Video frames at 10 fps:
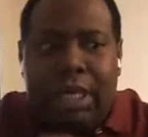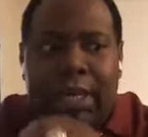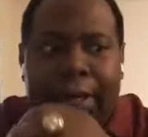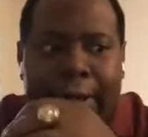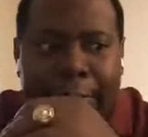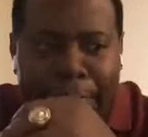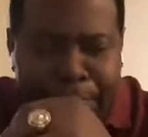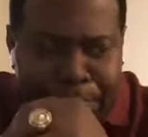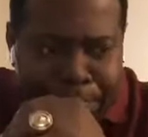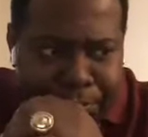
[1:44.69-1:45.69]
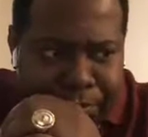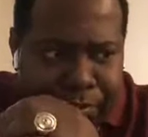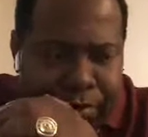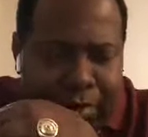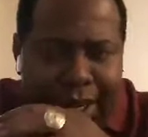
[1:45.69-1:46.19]

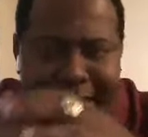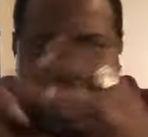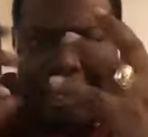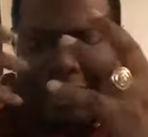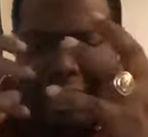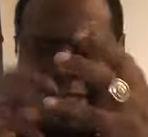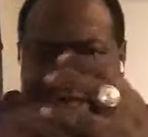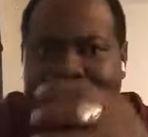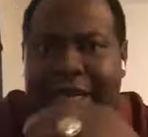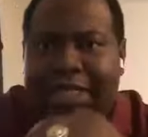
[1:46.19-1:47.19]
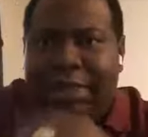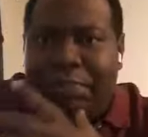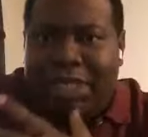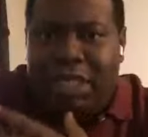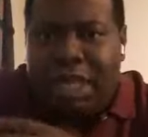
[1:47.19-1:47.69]
That is the
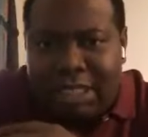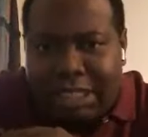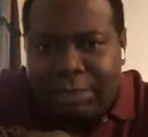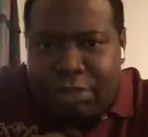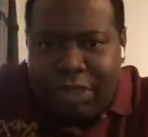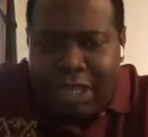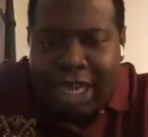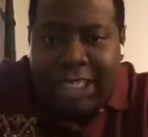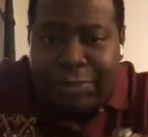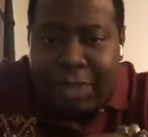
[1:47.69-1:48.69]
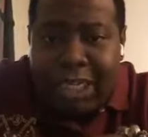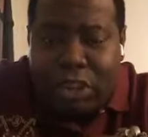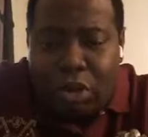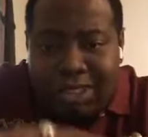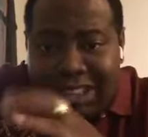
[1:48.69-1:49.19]
basic concept of it, and it's
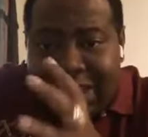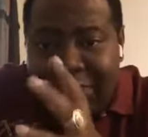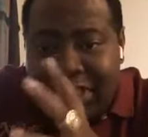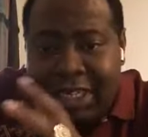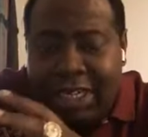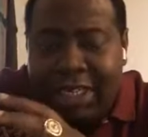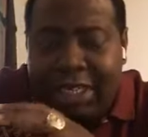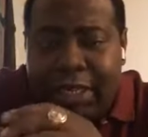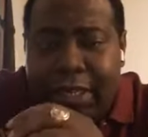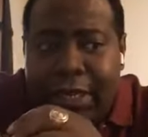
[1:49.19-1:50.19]
based on 17